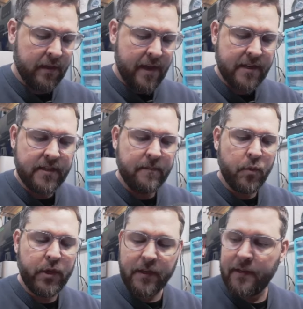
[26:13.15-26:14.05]
actually
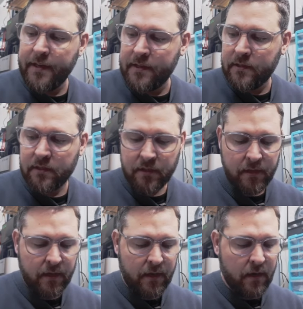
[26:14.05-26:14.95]
putting the lens
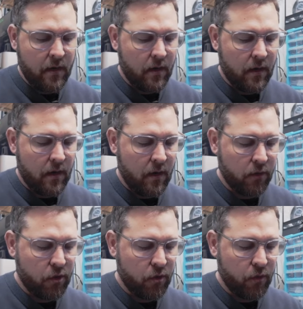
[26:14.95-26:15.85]

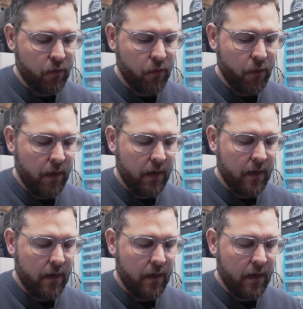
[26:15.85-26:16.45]
onto